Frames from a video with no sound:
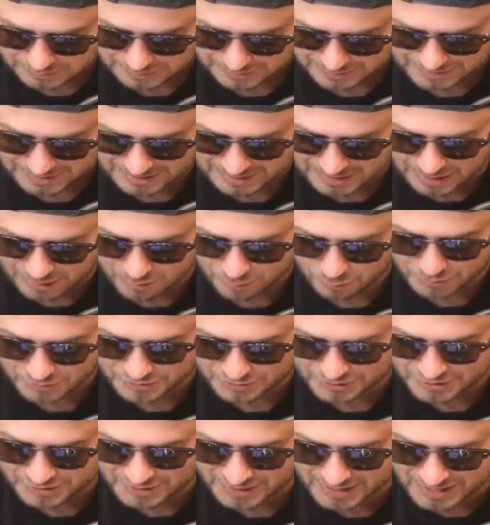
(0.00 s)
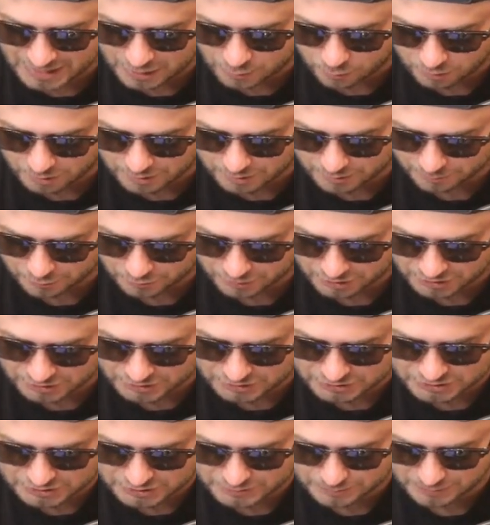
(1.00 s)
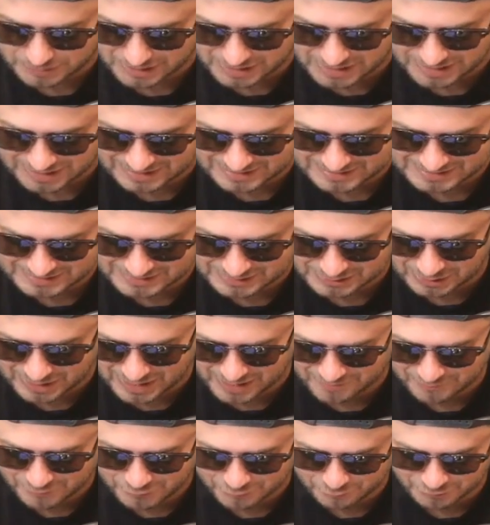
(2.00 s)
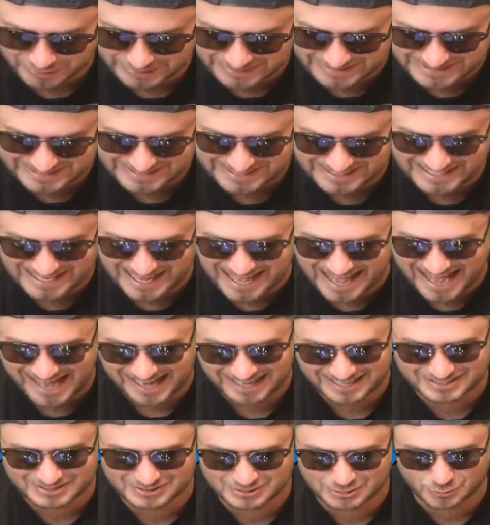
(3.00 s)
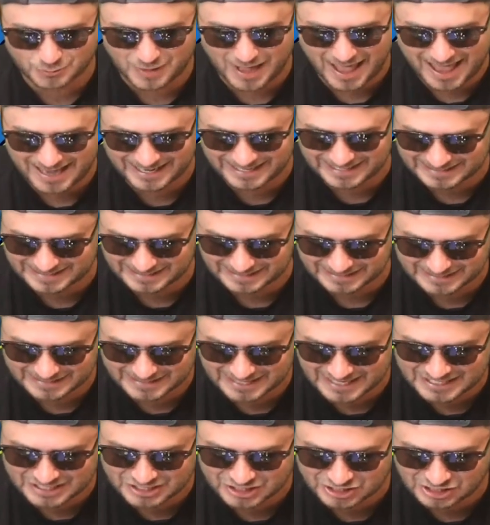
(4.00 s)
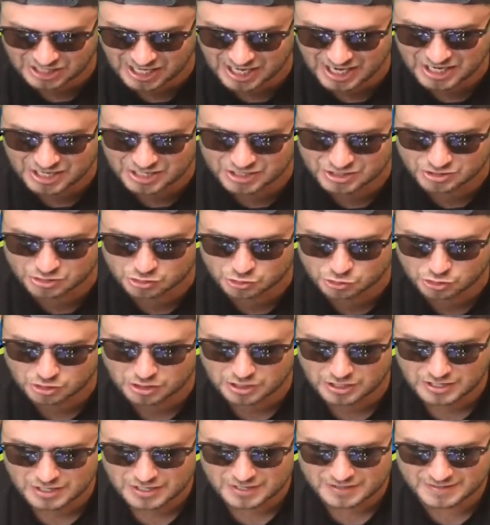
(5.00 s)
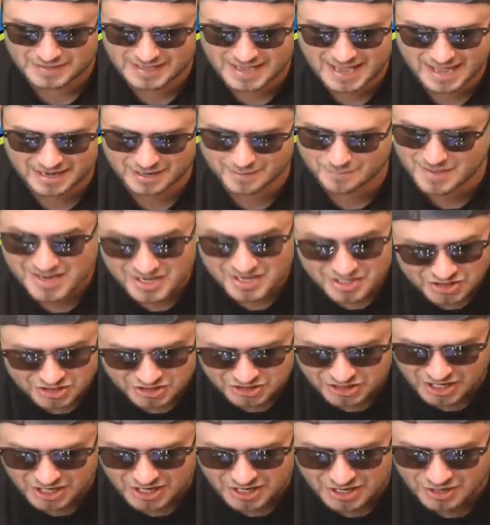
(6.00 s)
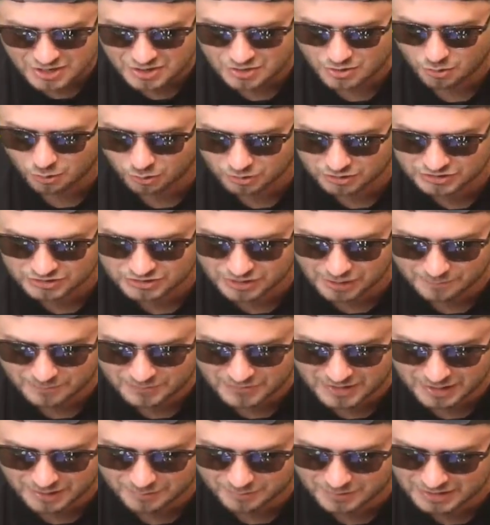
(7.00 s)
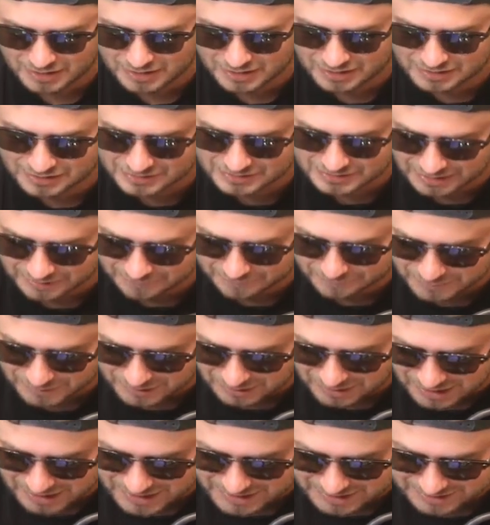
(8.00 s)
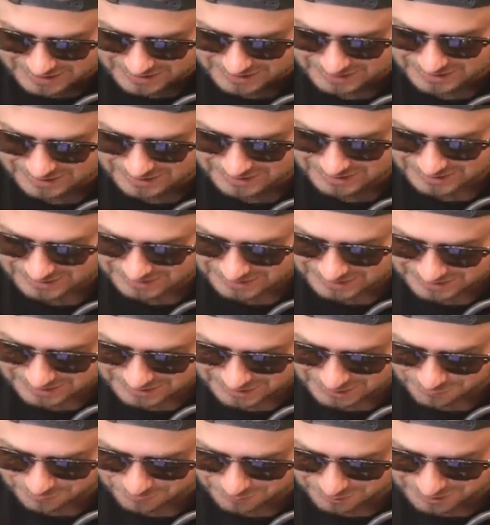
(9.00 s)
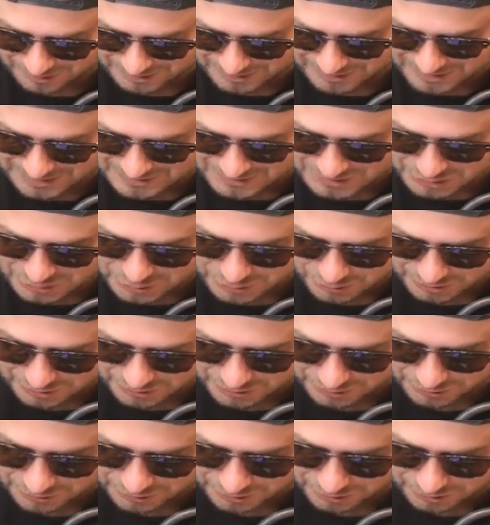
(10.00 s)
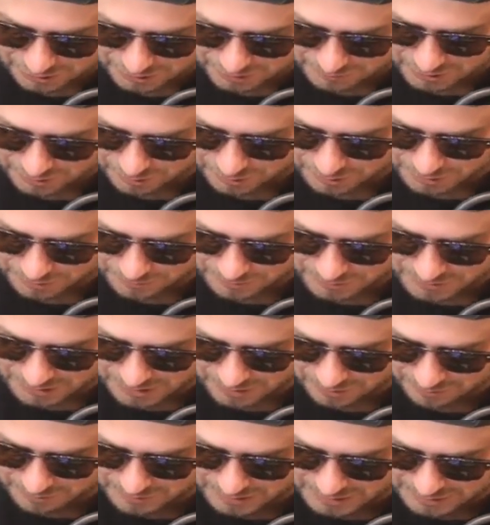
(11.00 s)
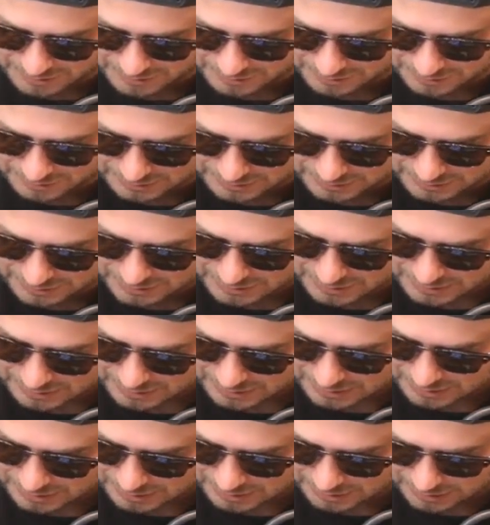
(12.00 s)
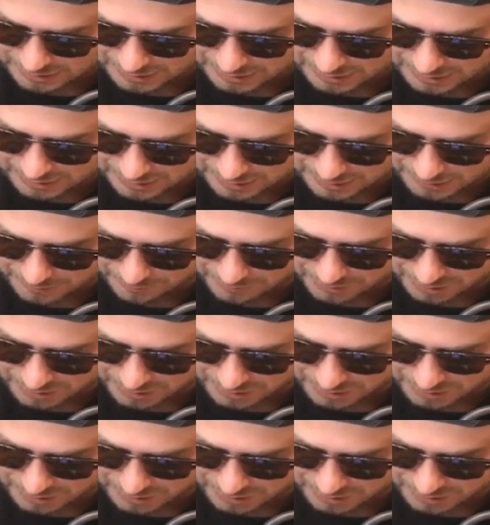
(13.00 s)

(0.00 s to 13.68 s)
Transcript: that I would think we're in a pretty good spot. I still haven't really seen Hex do anything. Did they change the animation or something? Because I feel like it really hasn't triggered at all. I'm going up there immediately. Uh, I'm